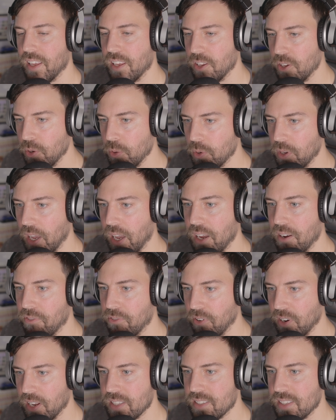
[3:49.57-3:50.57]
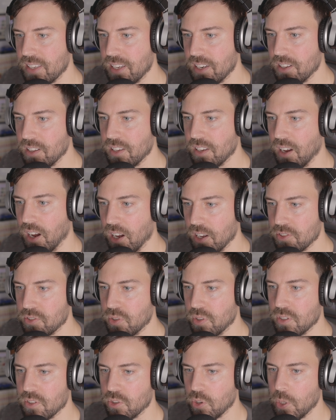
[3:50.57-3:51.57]
UK, France, Italy,
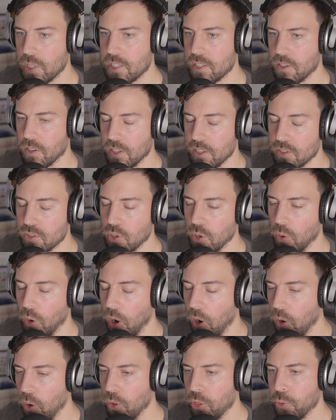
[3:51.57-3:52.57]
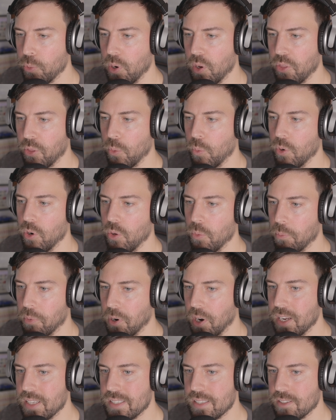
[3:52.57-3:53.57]
Austria, and Switzerland. So all throughout the world,
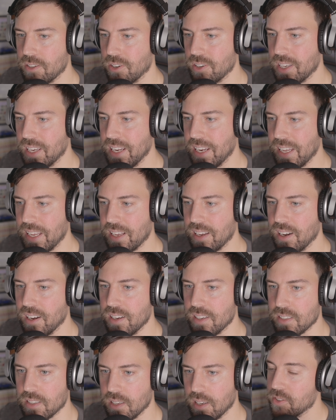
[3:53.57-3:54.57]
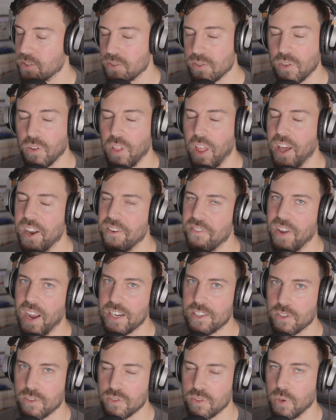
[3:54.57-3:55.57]
prices are getting cut. So there's a lot of
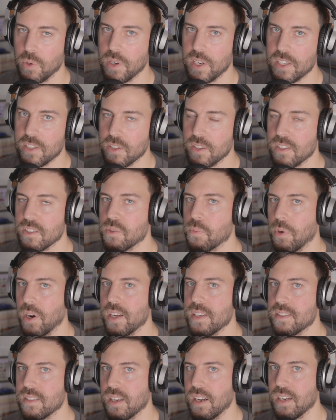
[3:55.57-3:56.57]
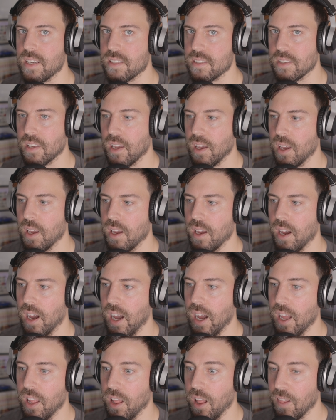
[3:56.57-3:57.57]
factors going into these price cuts.
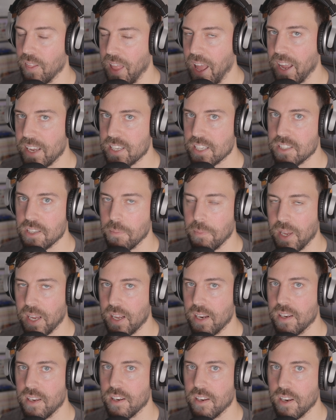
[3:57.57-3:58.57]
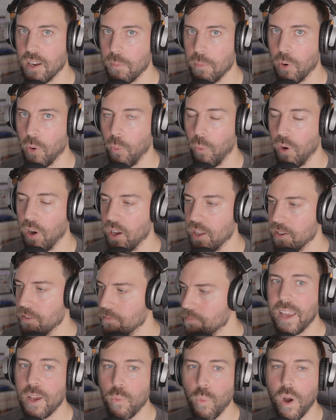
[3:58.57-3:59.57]
A lack of demand, number one.
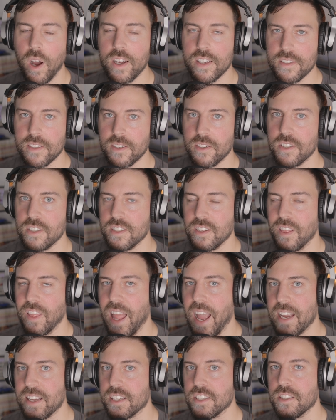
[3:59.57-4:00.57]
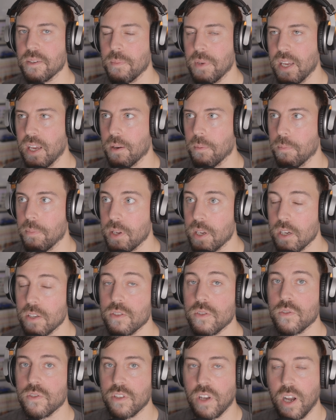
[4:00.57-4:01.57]
And why is there a lack of demand? Because there's